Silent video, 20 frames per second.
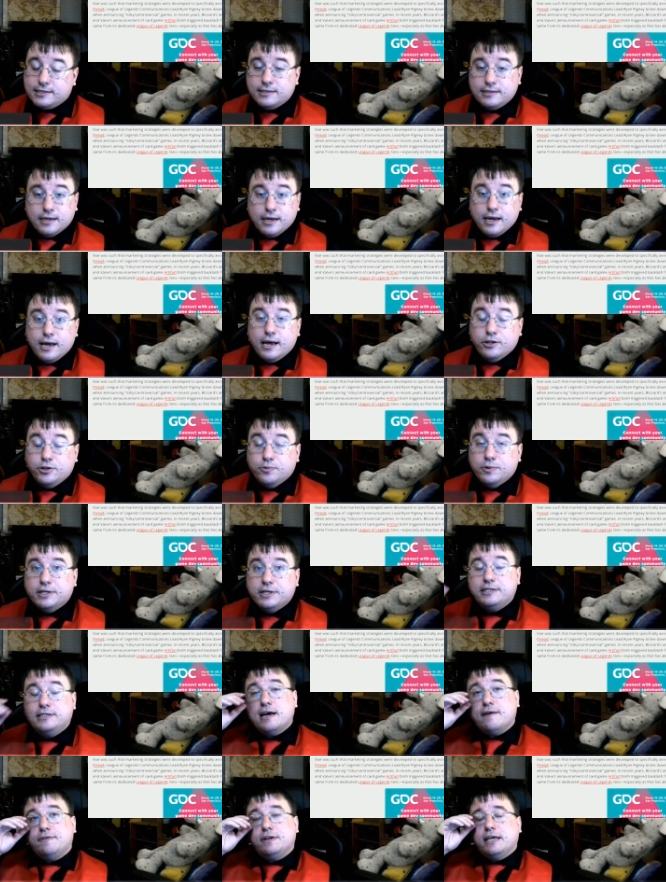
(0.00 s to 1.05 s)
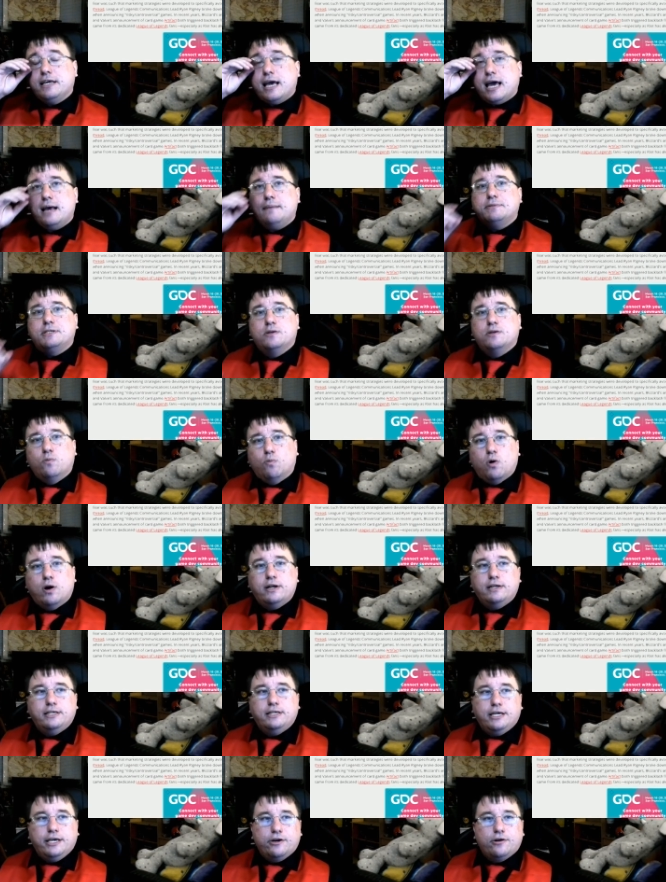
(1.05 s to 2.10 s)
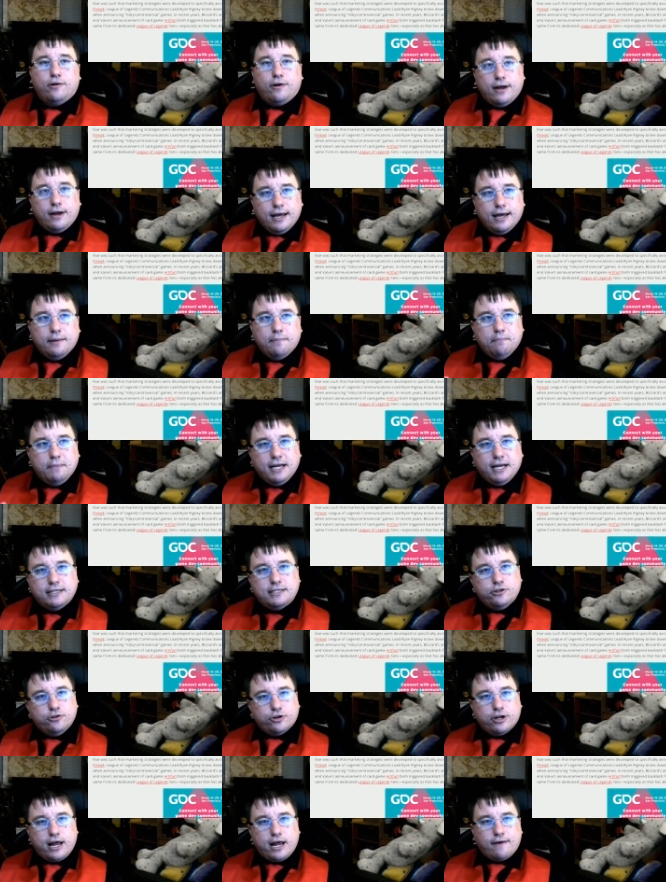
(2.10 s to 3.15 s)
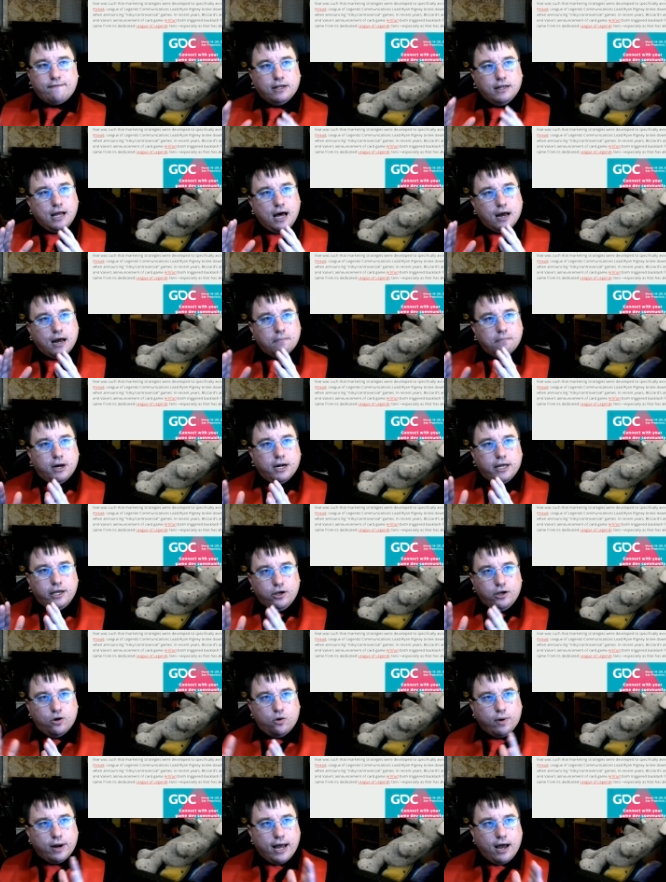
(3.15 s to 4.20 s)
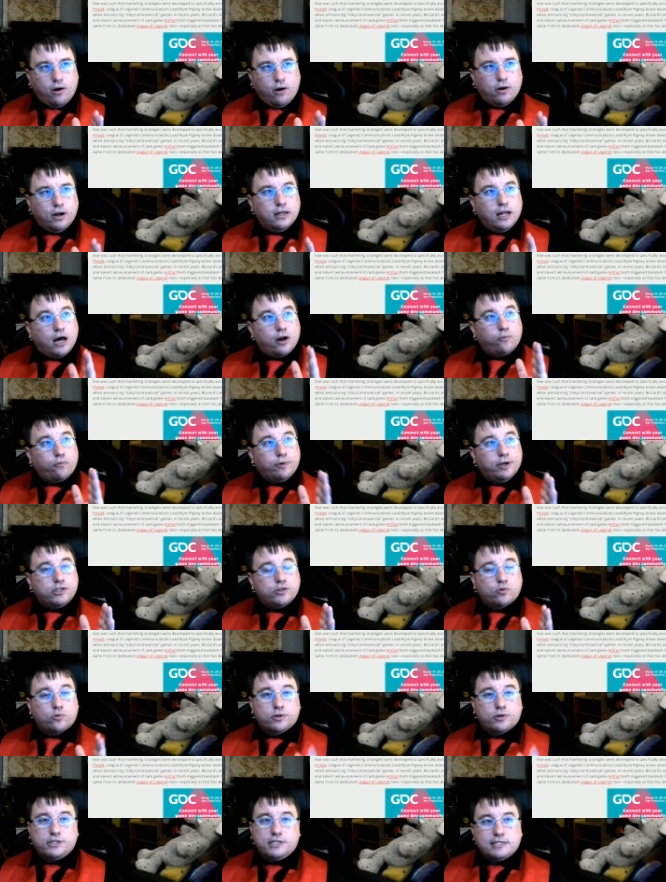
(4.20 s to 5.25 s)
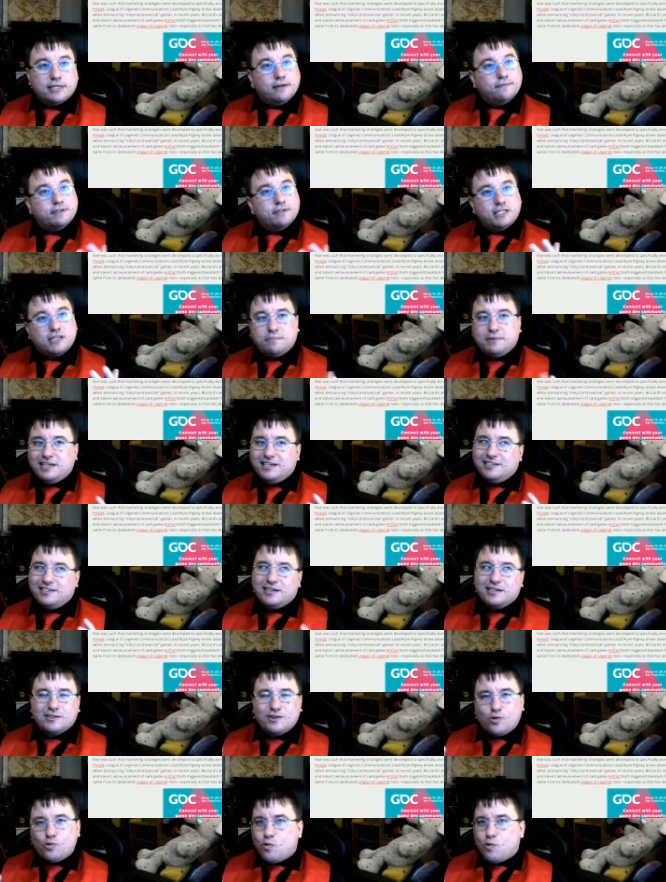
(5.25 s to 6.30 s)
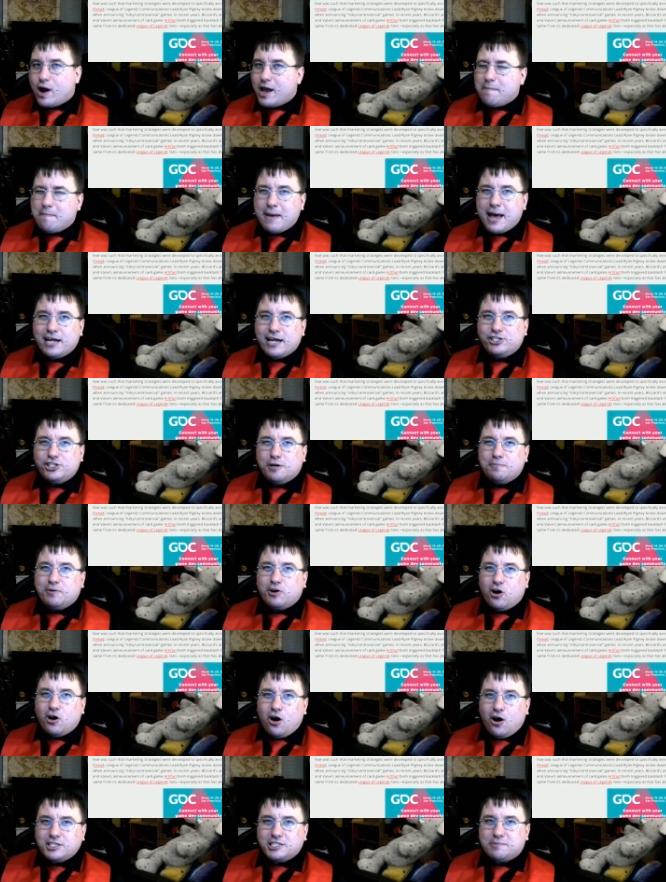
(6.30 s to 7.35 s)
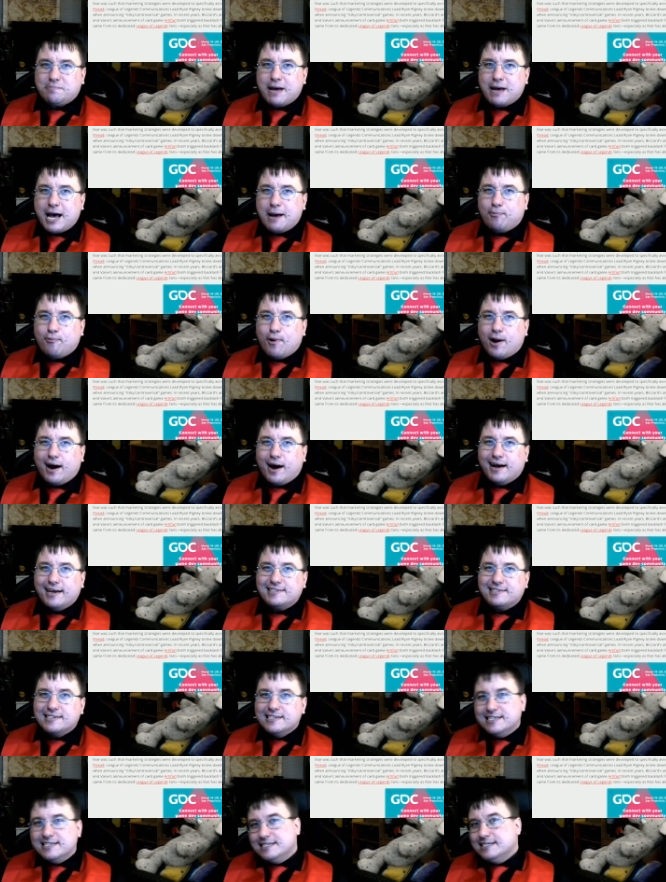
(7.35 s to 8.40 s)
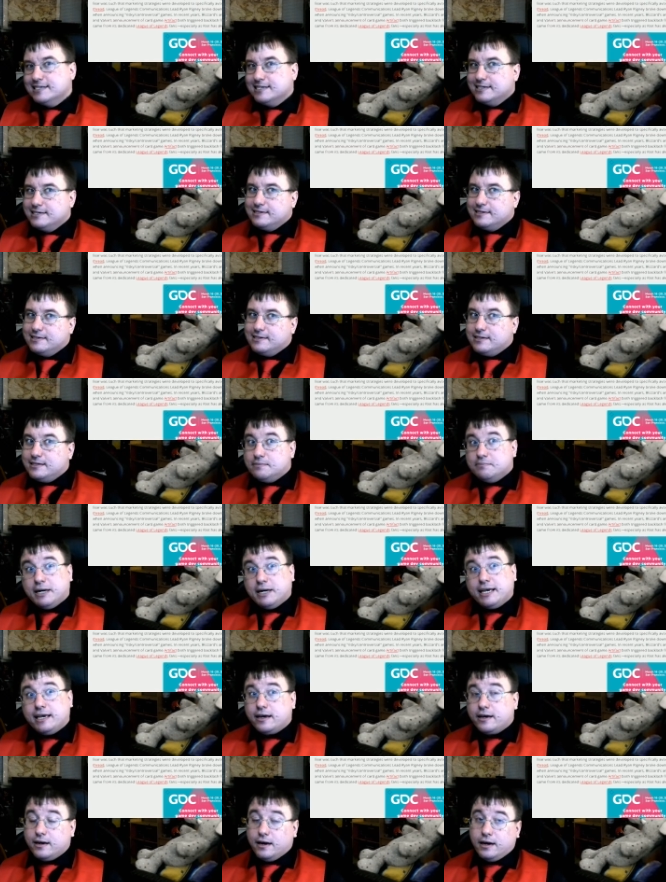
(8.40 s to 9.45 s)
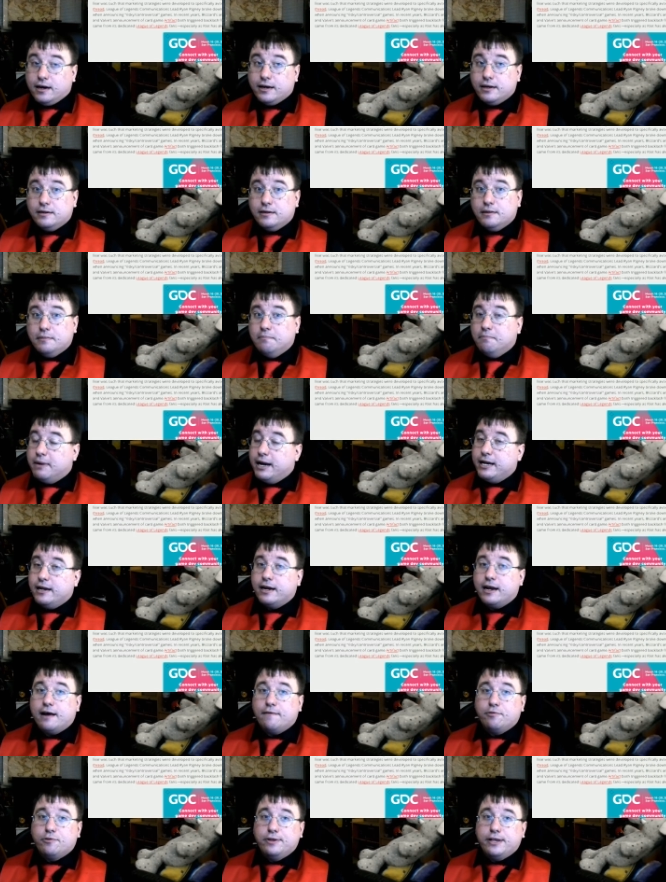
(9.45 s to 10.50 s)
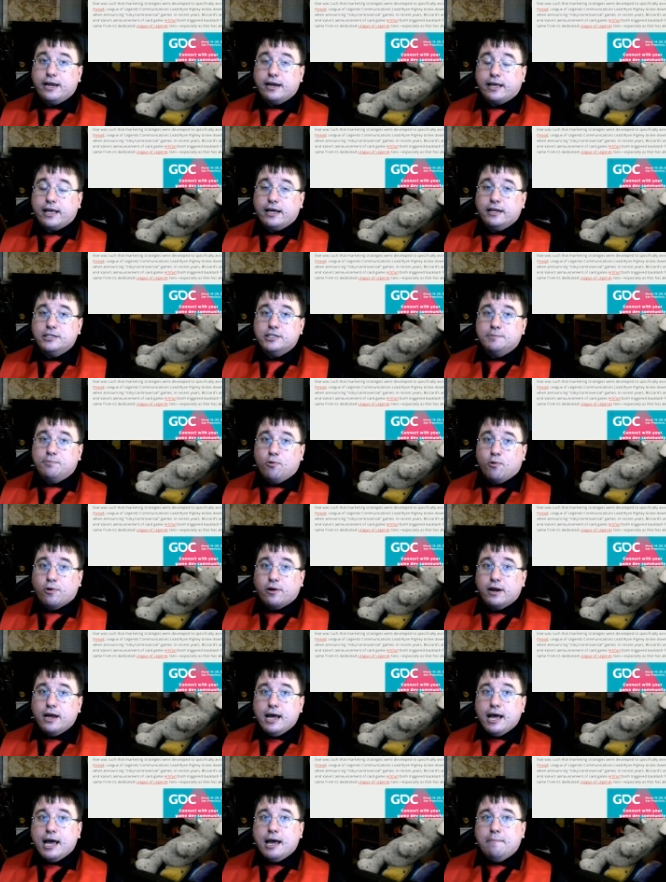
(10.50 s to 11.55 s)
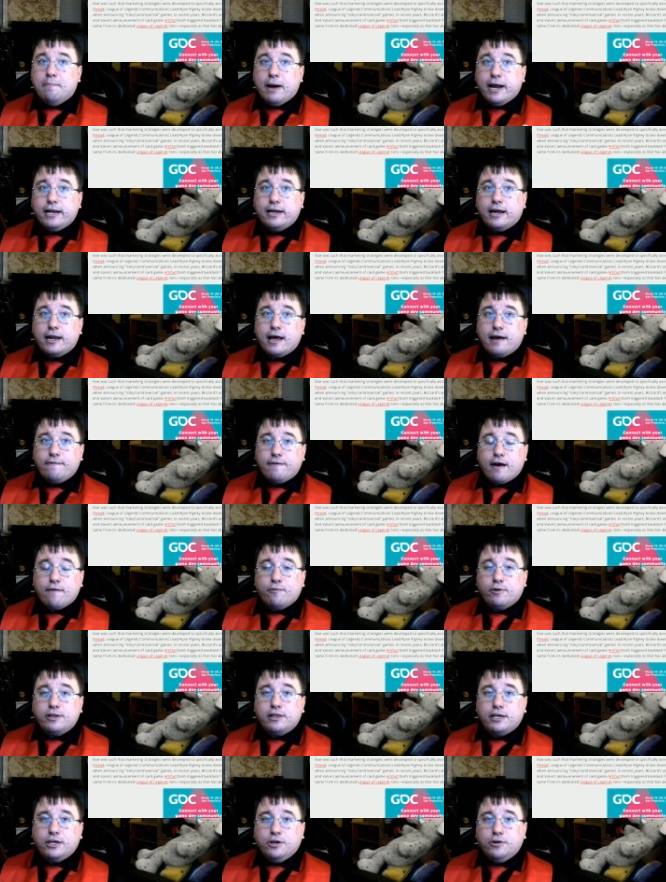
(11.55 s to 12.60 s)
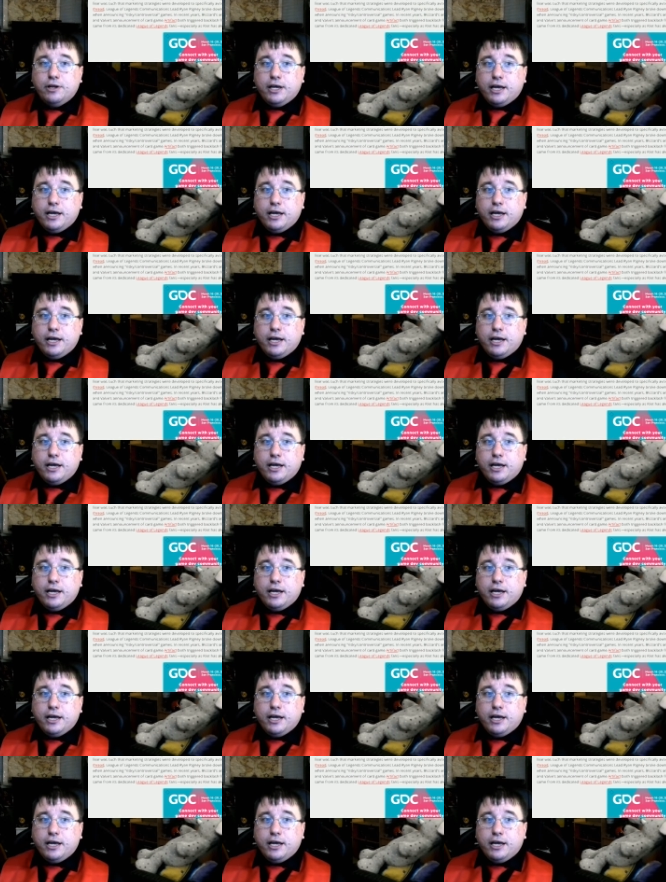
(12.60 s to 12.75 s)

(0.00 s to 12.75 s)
Doing 7 games in 1 year means that you're going to have a lot of money going out, a lot of resources, and if something doesn't quite match up cost map-wise, it might get cut. Might not have dedicated support. It might not have everything you need.